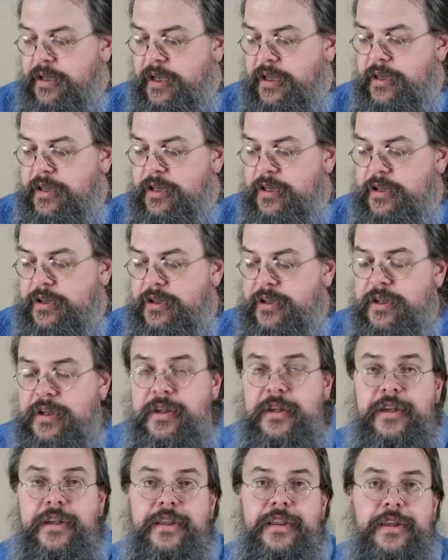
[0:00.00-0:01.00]
a little
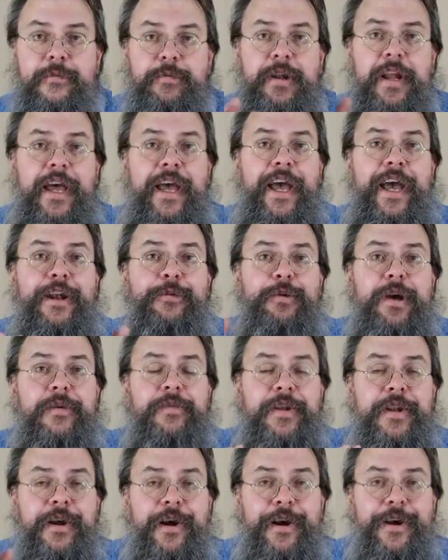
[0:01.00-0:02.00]
bit of
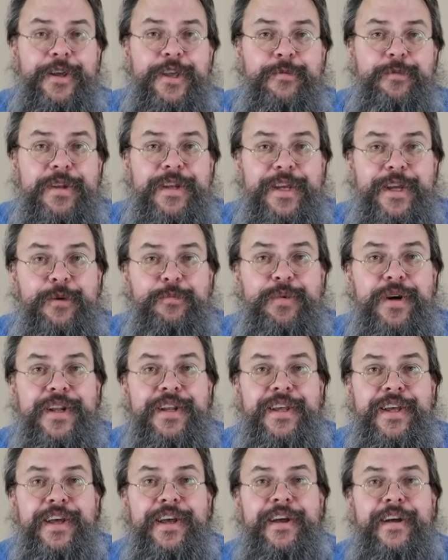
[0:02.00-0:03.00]
hand-waving argument here,
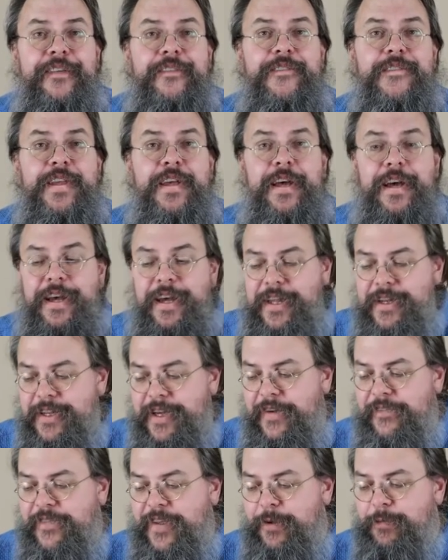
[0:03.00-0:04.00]
but
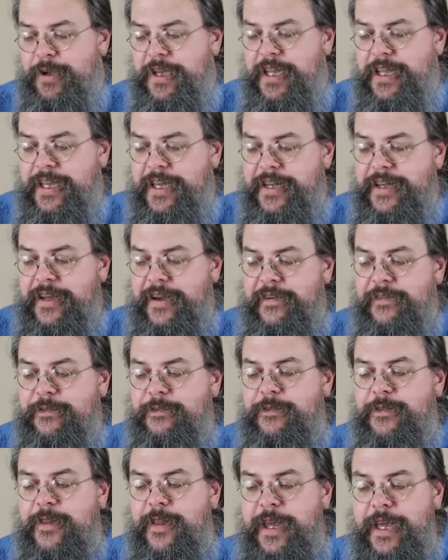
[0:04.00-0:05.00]
enough that we can get a
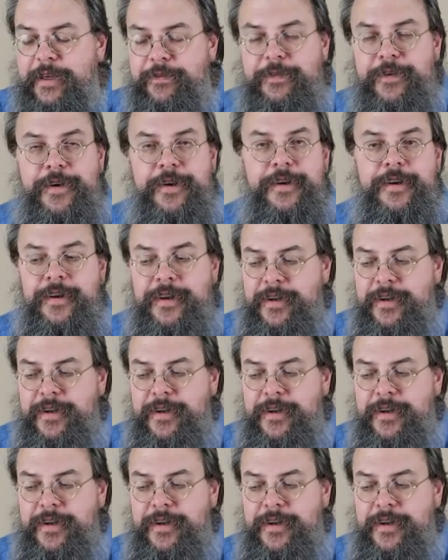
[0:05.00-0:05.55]
flavor.